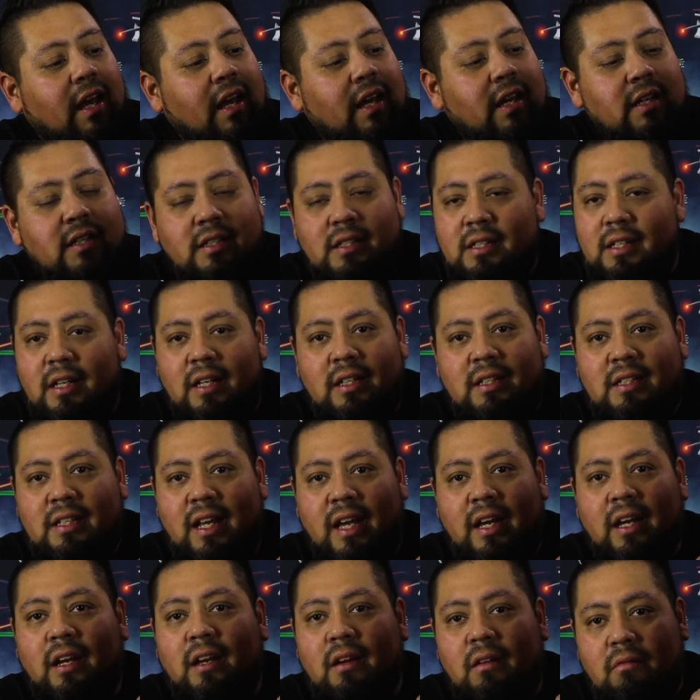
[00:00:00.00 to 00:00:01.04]
is it's
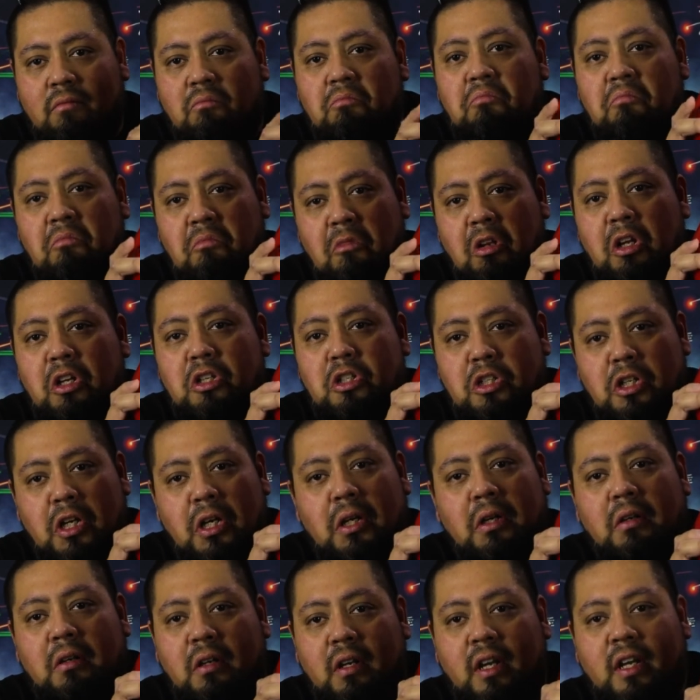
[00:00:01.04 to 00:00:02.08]
like legit.
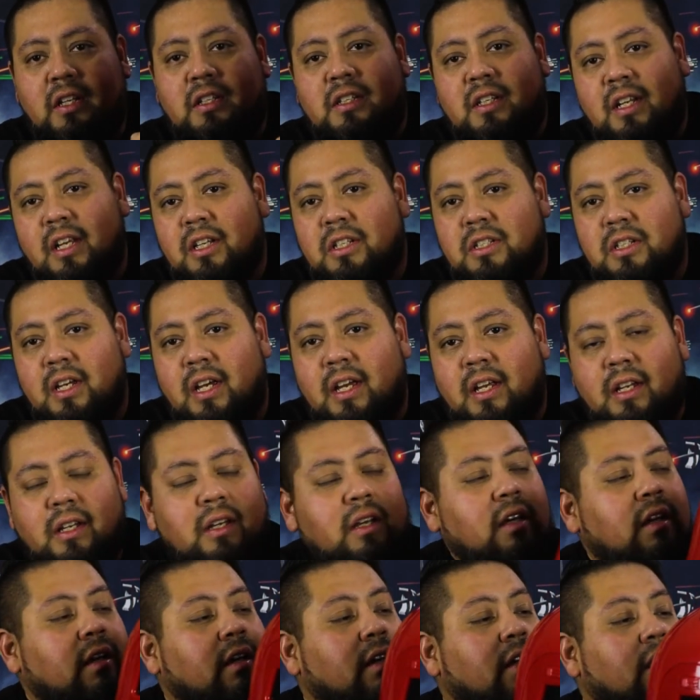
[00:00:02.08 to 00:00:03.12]
It's legit.
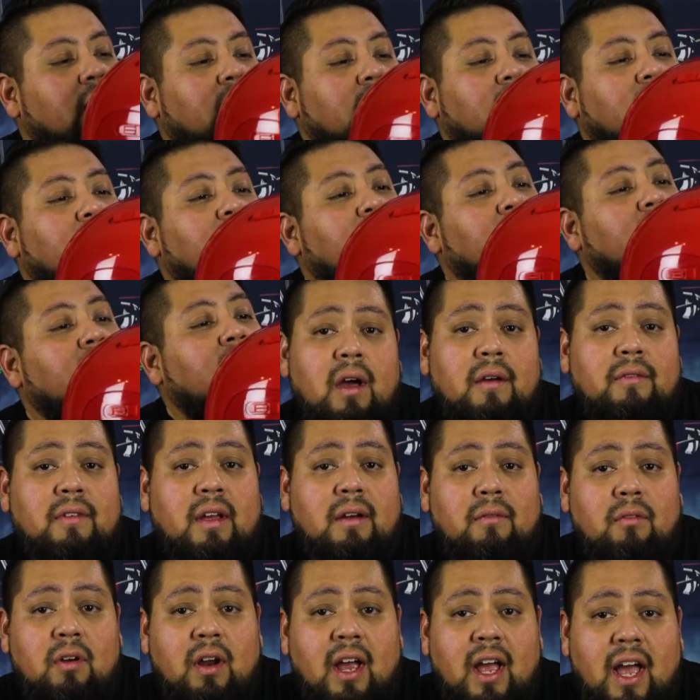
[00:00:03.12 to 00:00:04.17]
I've
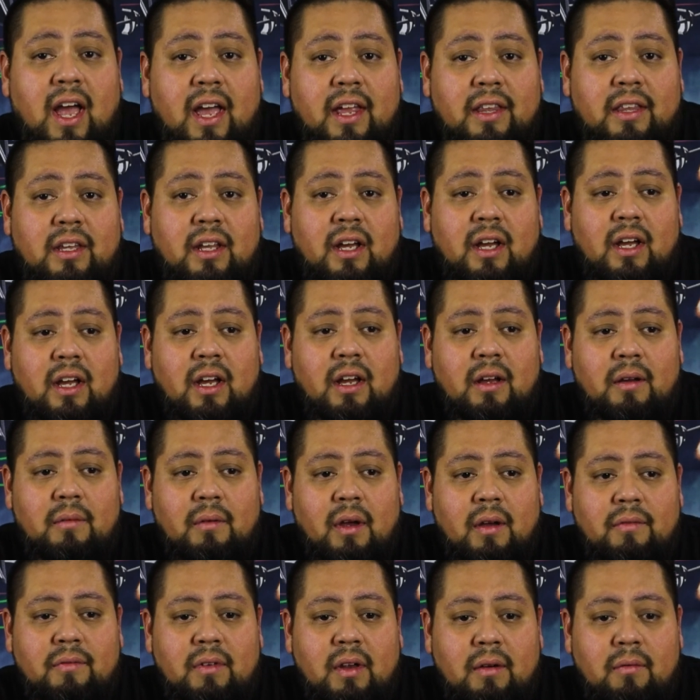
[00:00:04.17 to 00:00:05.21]
never had uh,
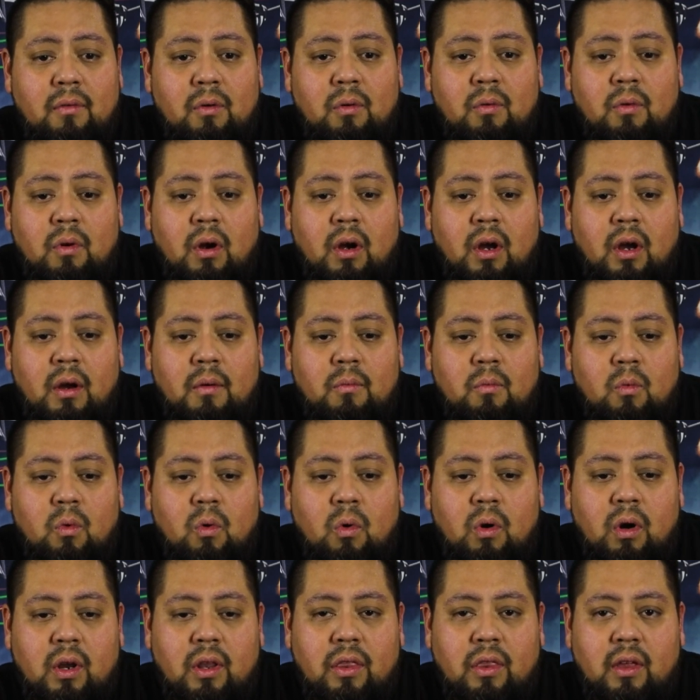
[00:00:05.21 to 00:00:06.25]
I've never um,
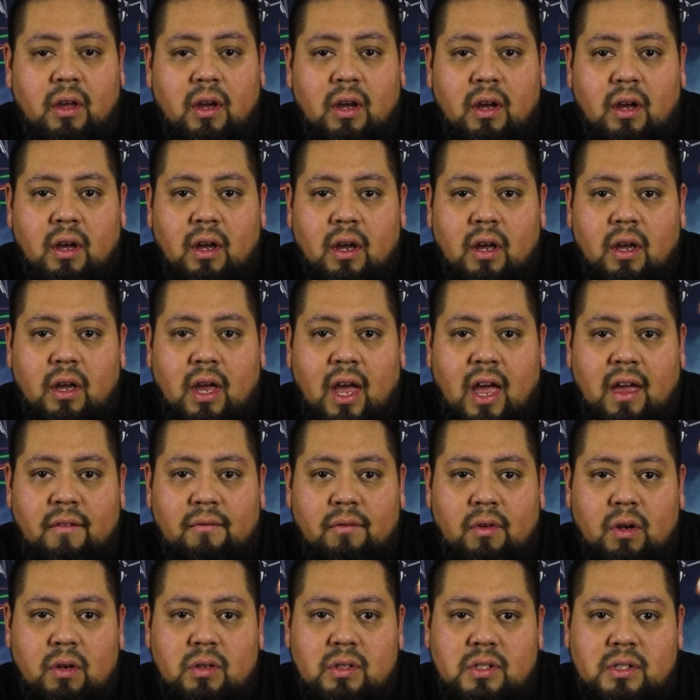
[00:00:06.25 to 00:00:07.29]
worn the
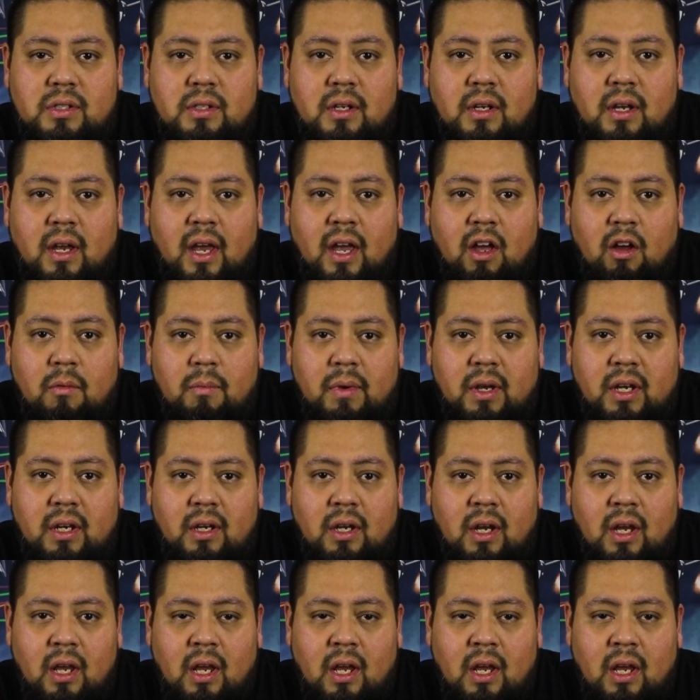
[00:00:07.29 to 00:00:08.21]
Anovos helmet,